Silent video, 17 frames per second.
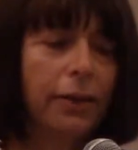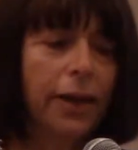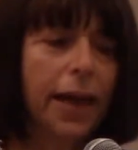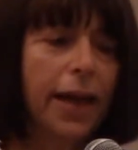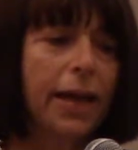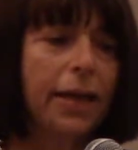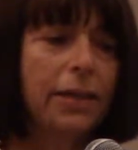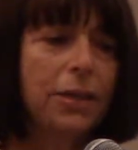
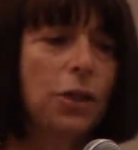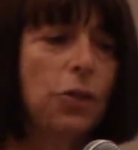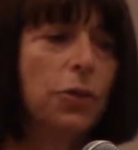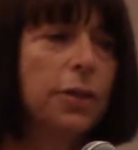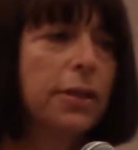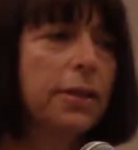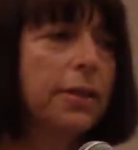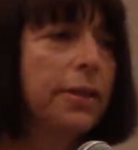And you
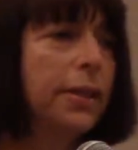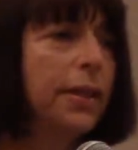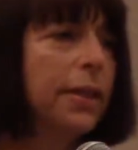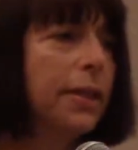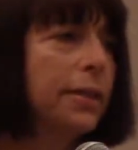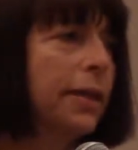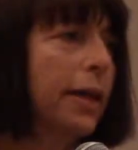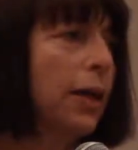can
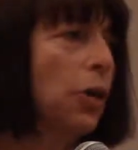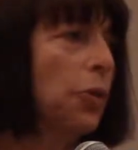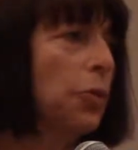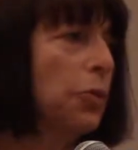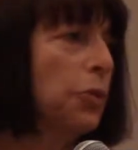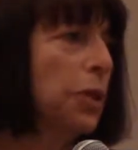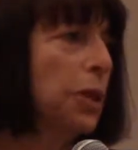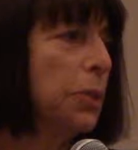see as I go
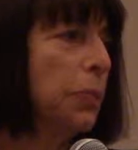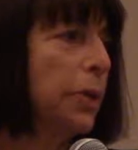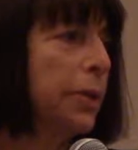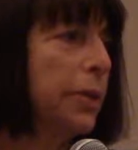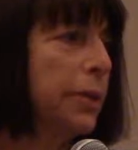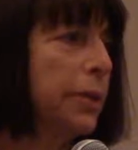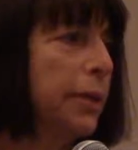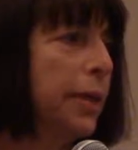through this
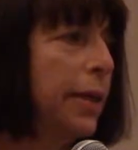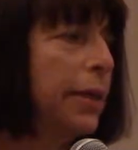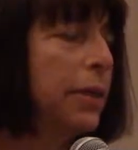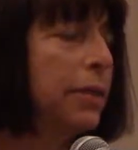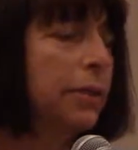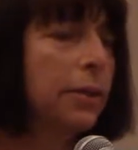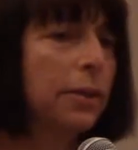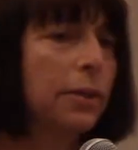
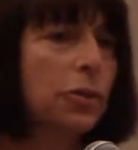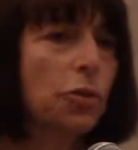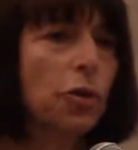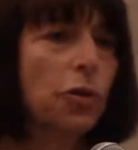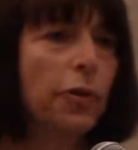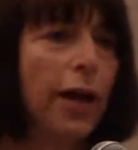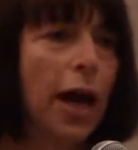presentation sort of